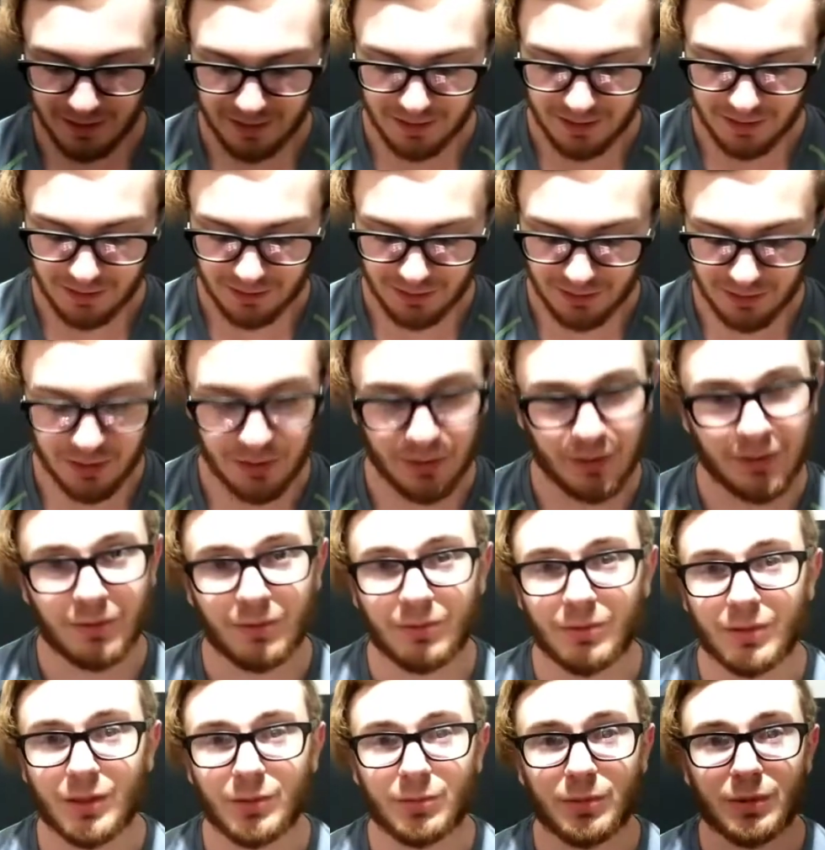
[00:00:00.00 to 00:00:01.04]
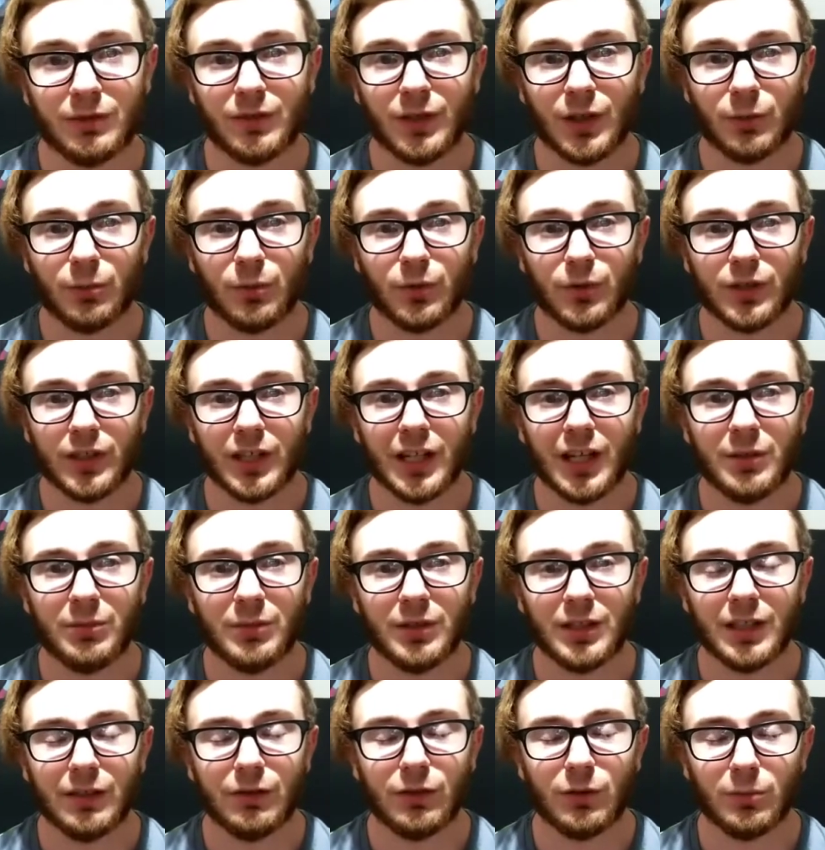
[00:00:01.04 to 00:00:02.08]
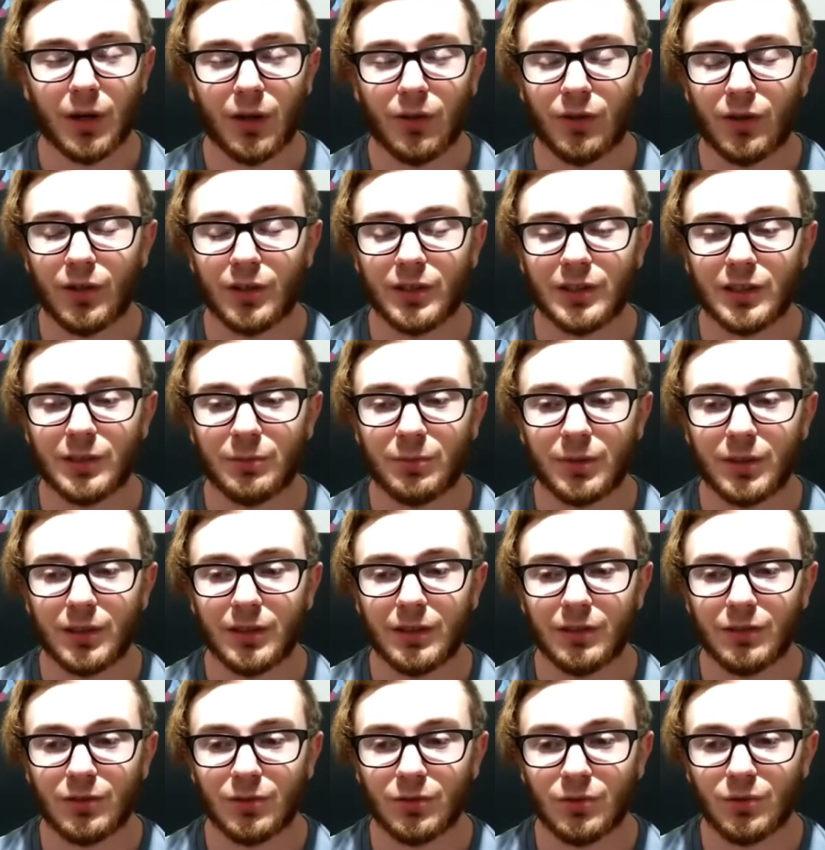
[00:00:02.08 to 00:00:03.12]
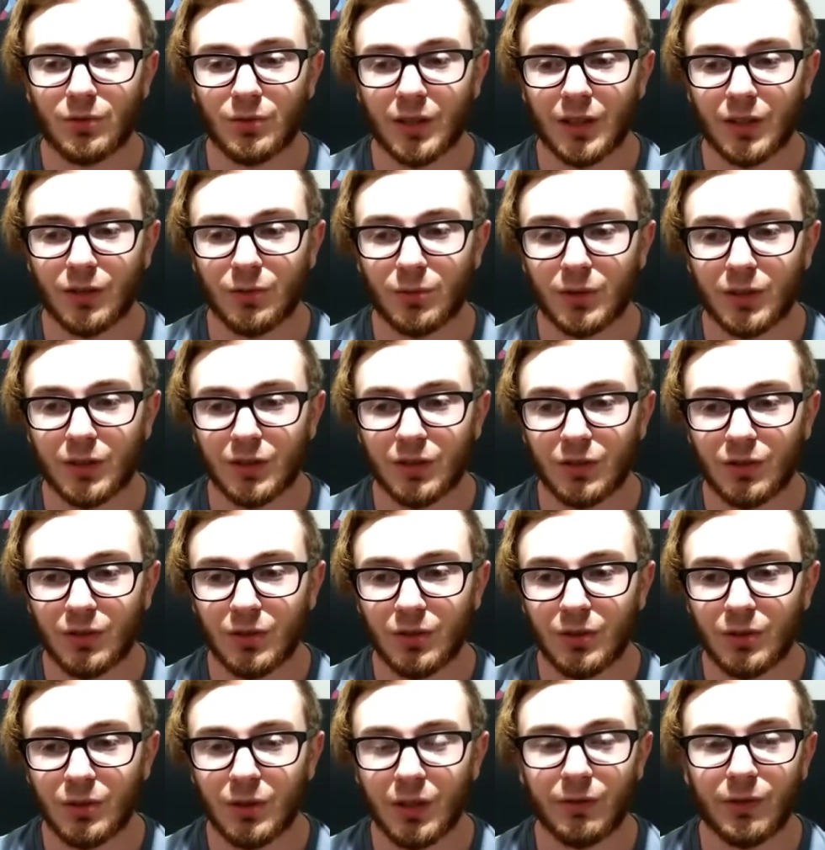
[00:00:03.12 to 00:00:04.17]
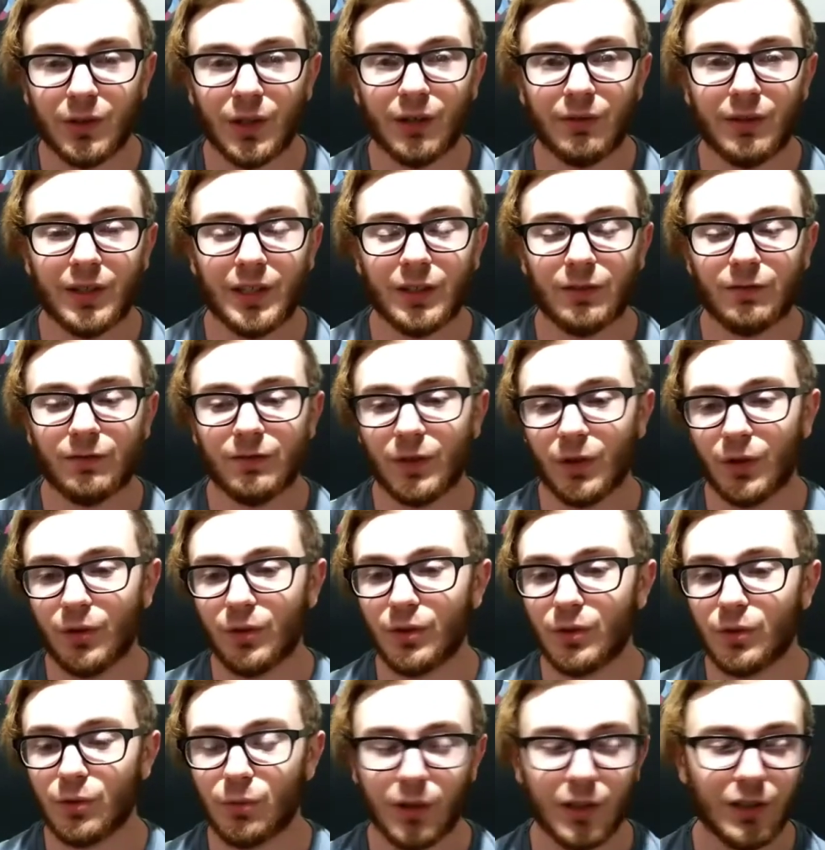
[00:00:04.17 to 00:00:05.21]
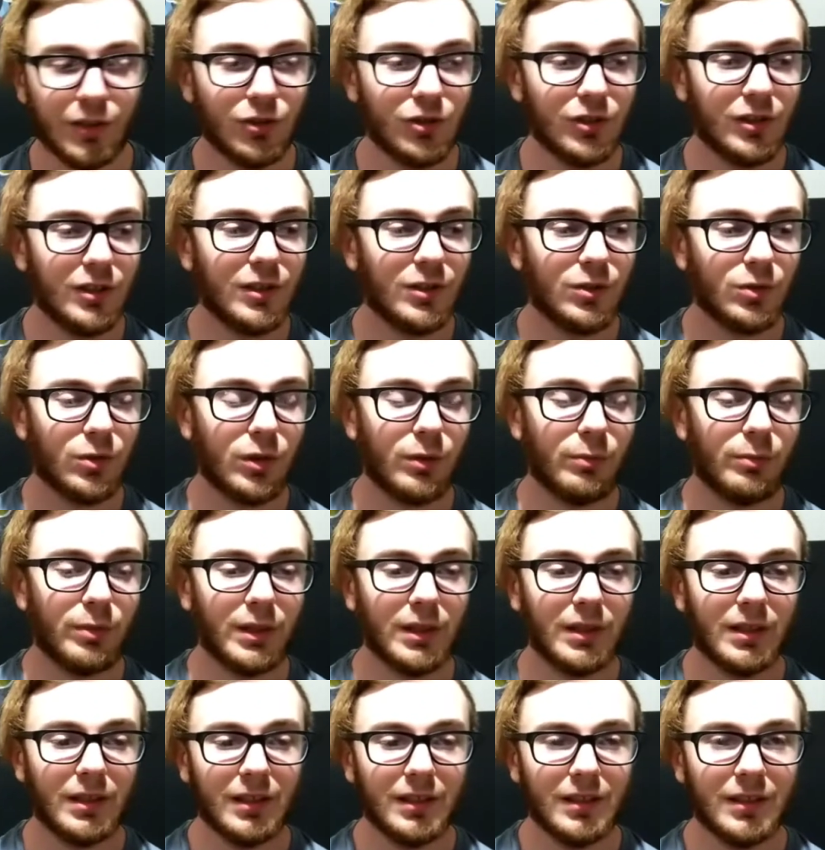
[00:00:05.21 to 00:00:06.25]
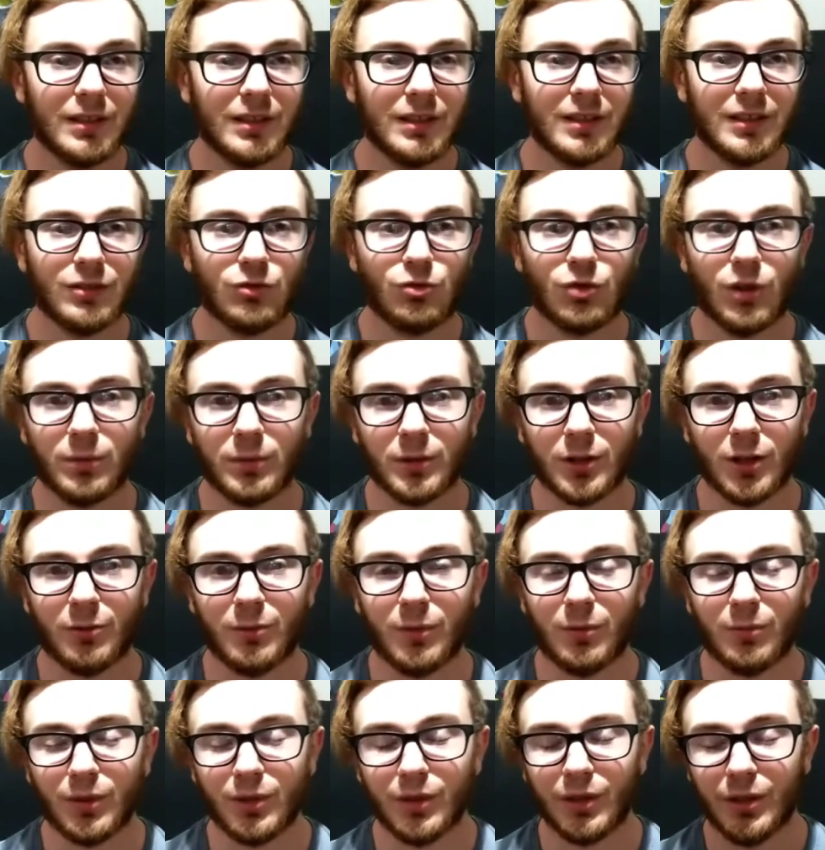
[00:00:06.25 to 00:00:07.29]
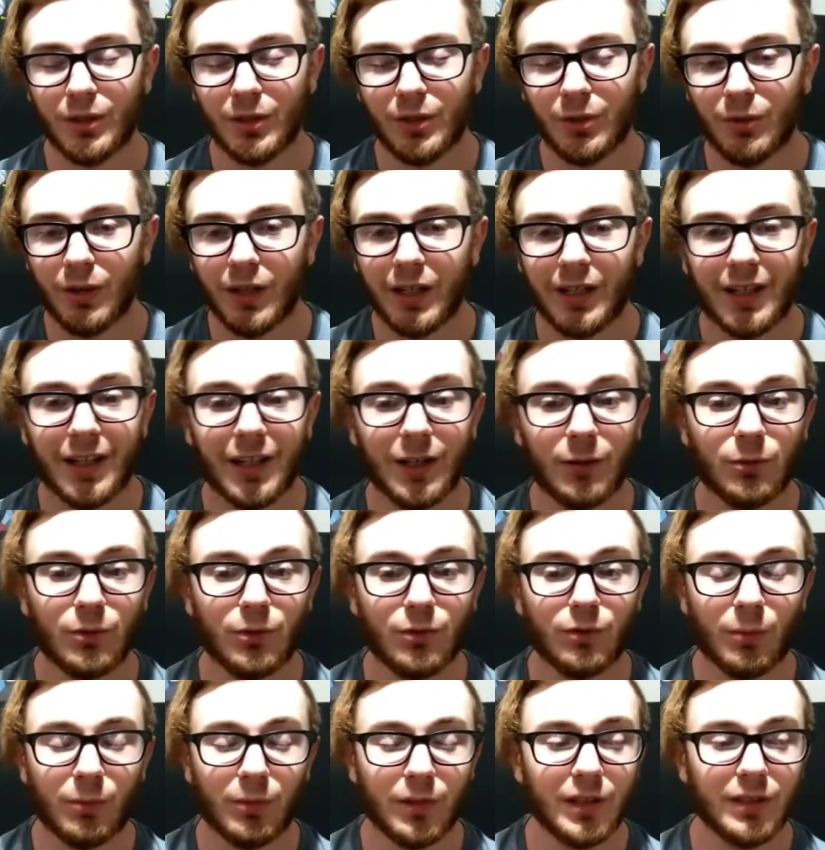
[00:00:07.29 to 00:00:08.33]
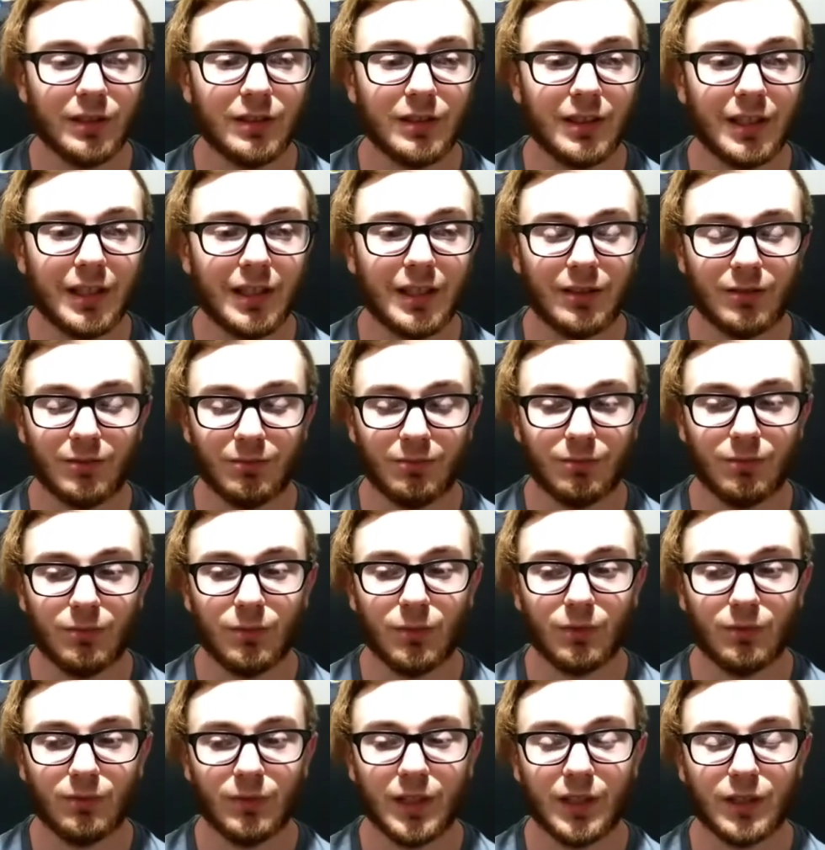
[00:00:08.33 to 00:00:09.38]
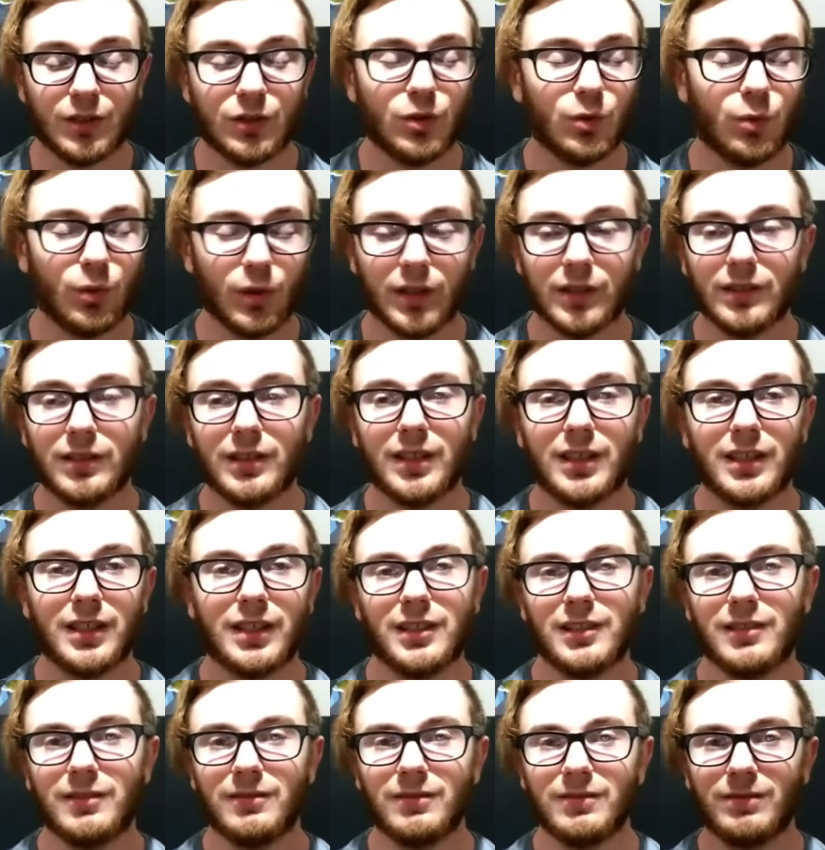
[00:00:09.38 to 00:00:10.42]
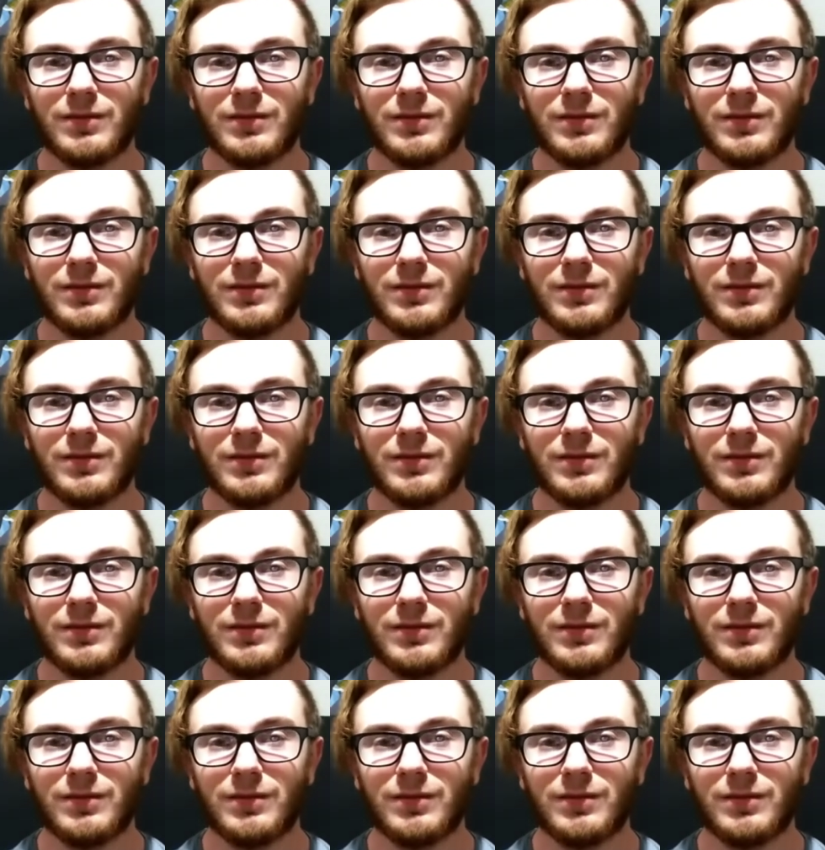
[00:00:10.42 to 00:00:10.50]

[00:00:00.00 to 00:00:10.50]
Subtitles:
So, this has been Fingerboard Gaming, giving you my thoughts and opinions on 2K22. If you have any further questions or opinions, drop a comment below, and I will reply to that as quick as I can.